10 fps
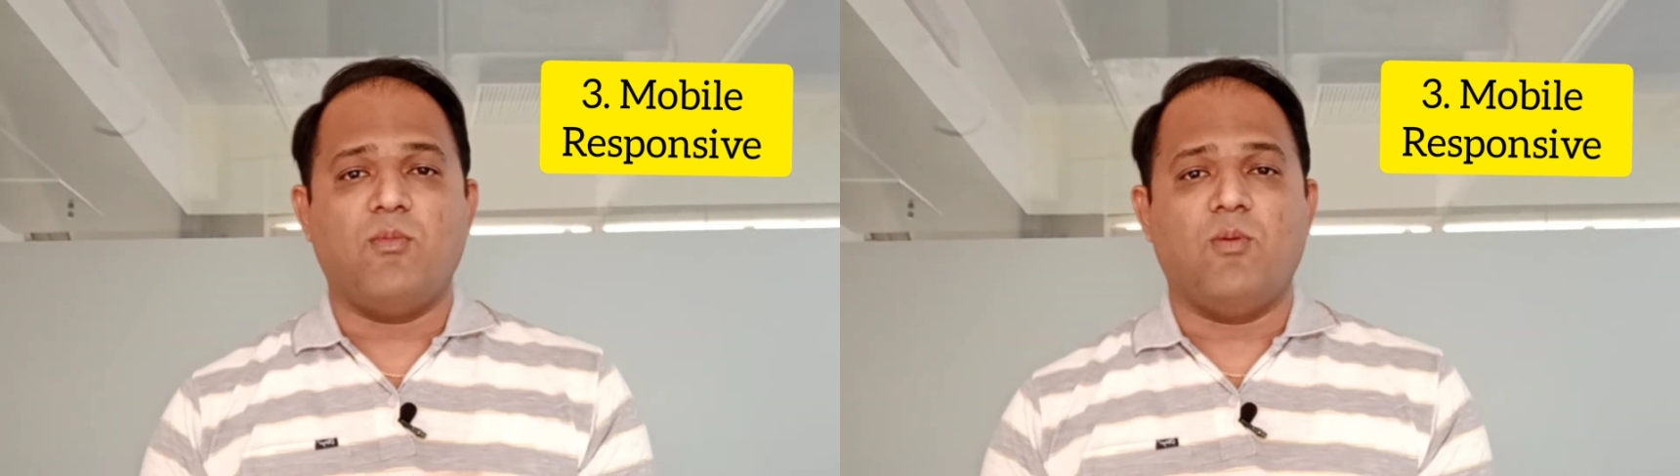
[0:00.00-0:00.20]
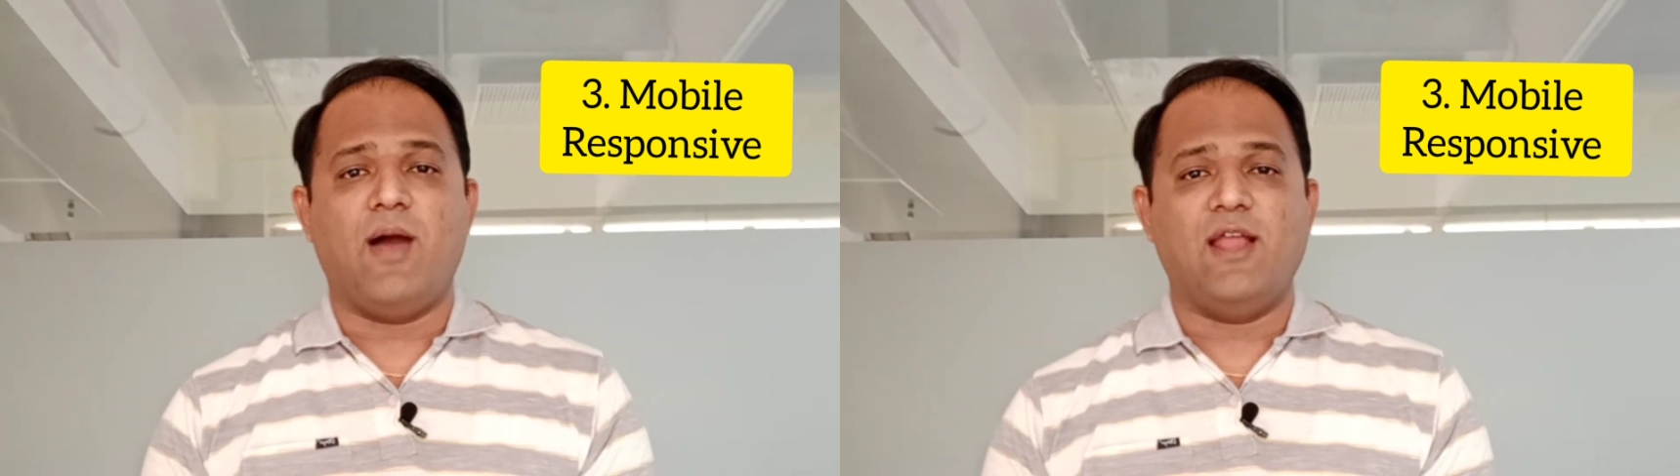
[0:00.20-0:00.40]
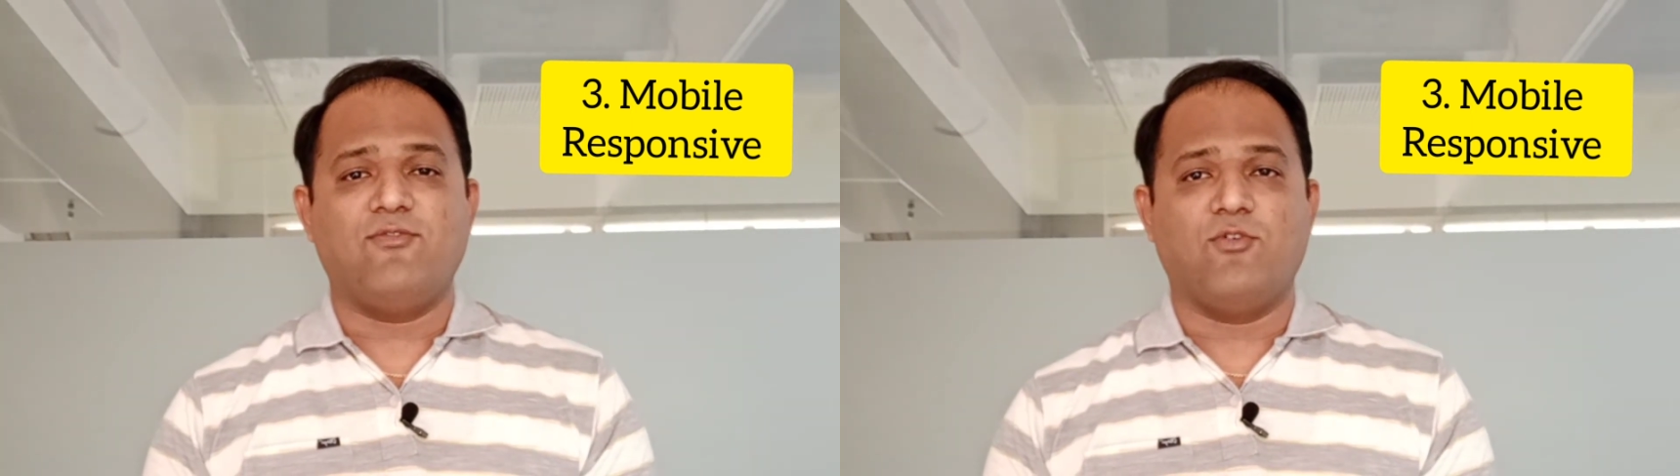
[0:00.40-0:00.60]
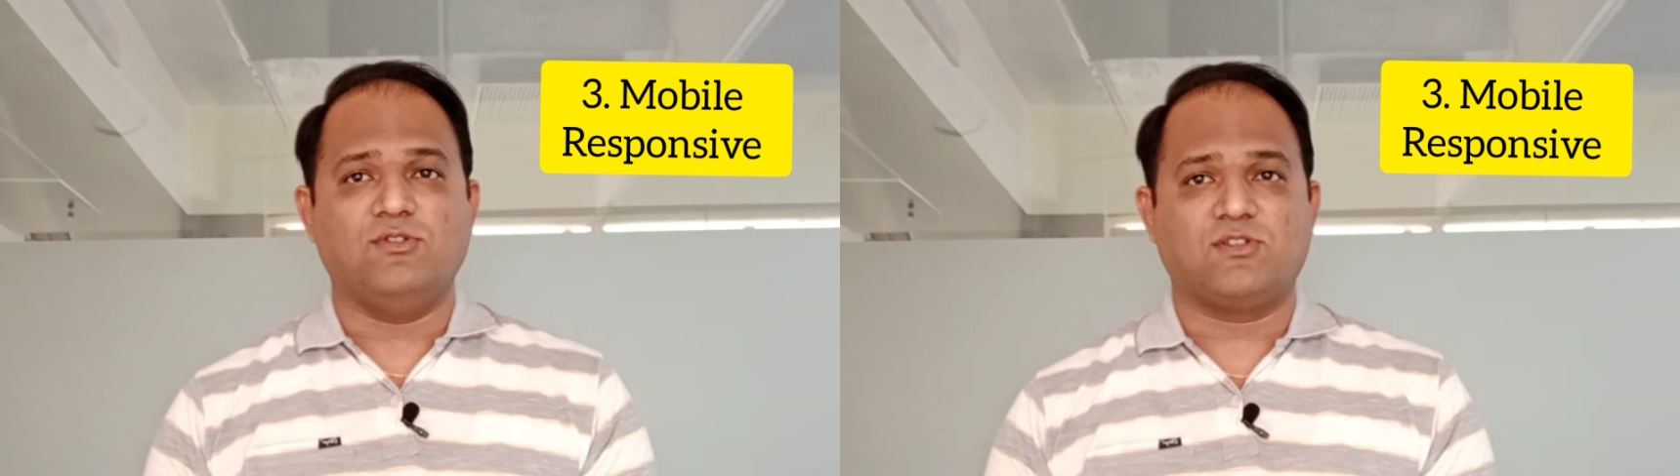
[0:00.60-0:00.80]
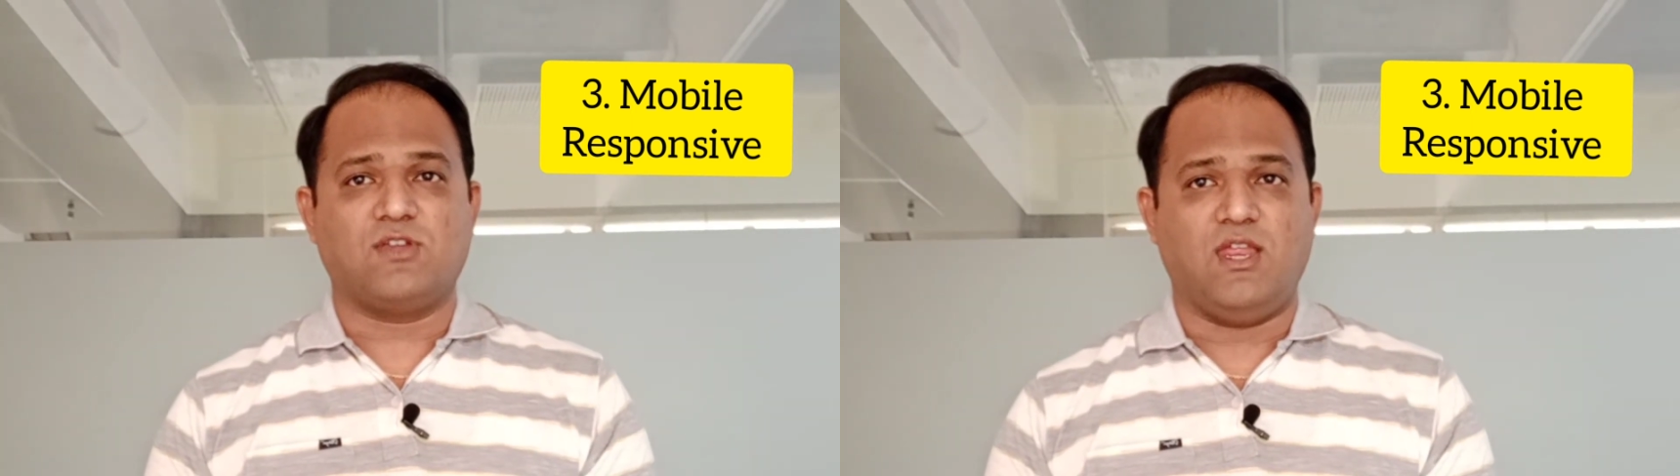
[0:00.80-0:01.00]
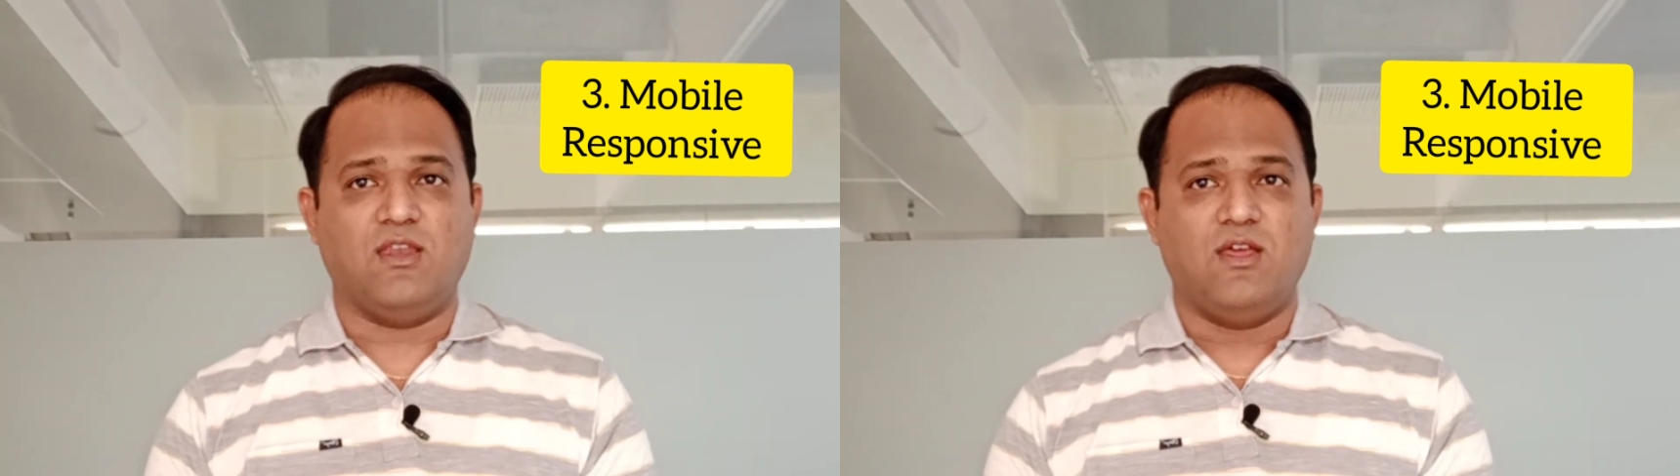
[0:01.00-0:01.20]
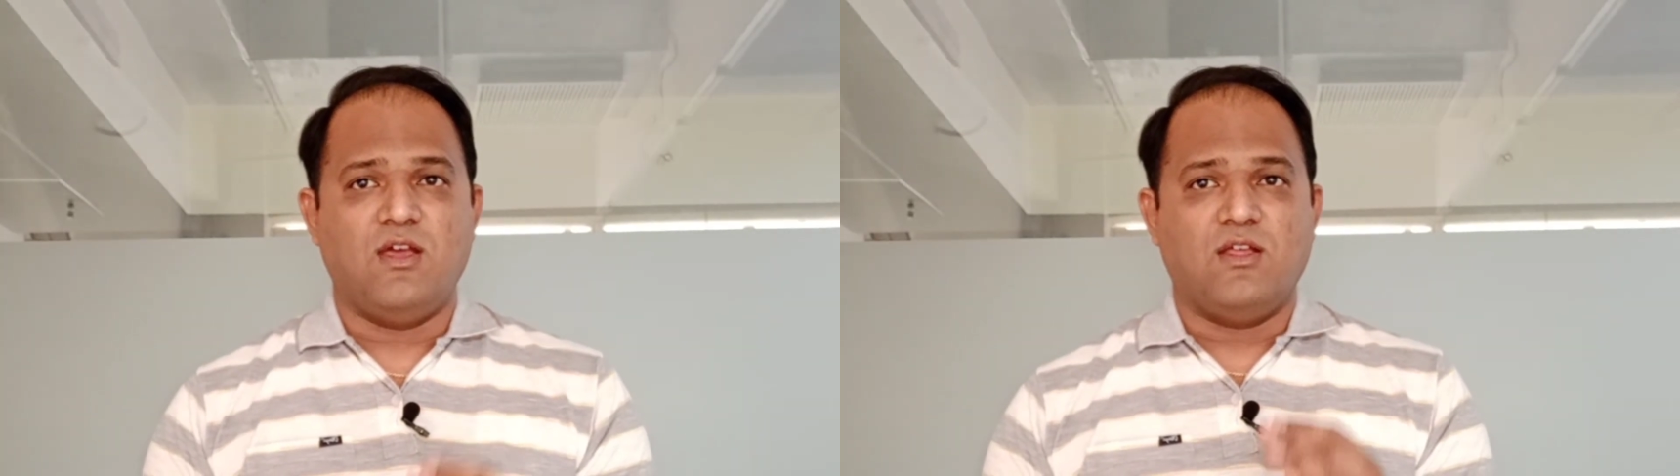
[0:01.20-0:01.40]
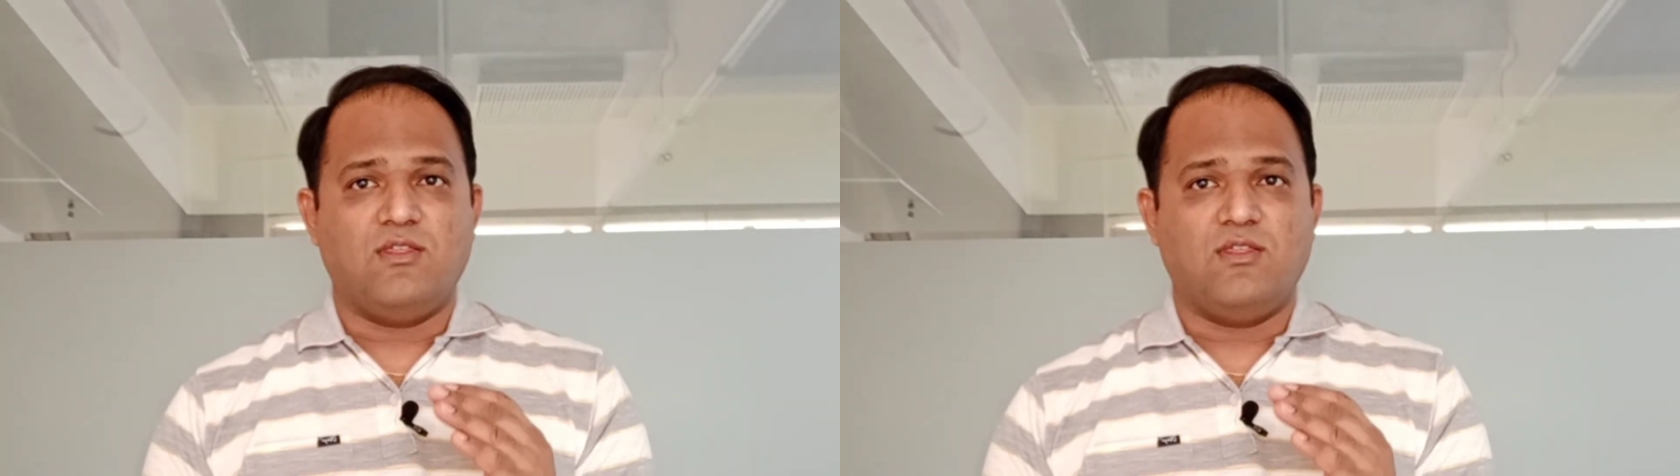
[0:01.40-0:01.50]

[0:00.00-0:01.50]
mobile phone screen.